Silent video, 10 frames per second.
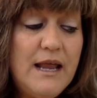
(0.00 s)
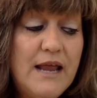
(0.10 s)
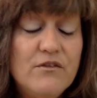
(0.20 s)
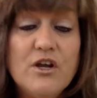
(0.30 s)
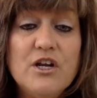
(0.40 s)

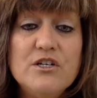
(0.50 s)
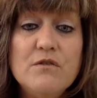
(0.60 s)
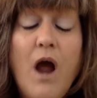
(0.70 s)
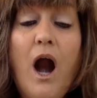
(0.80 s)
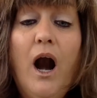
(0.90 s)
and they're going
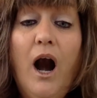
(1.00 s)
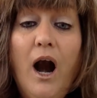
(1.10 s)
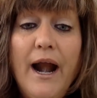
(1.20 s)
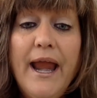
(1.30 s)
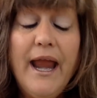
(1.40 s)
to do
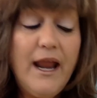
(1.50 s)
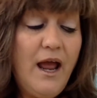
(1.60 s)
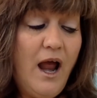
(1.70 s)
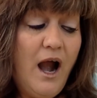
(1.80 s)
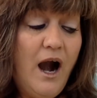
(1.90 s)

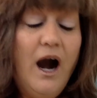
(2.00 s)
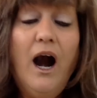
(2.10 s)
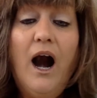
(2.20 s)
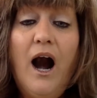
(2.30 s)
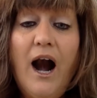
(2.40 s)
ring,
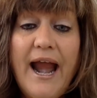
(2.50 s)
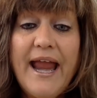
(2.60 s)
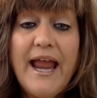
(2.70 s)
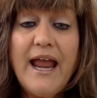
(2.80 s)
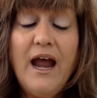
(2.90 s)

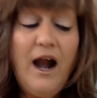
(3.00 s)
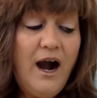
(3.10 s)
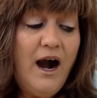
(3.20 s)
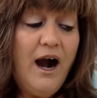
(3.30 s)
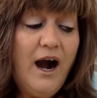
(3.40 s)
rake,
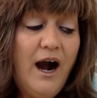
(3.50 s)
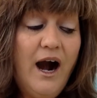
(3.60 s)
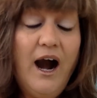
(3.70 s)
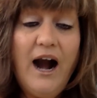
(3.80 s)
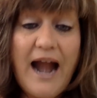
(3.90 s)

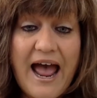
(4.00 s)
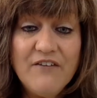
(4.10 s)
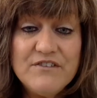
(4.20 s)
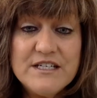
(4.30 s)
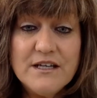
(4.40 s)

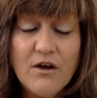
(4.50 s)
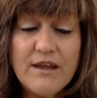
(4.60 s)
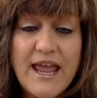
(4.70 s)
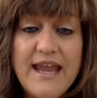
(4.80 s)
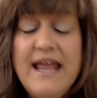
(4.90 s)
raft,
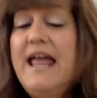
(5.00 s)
okay?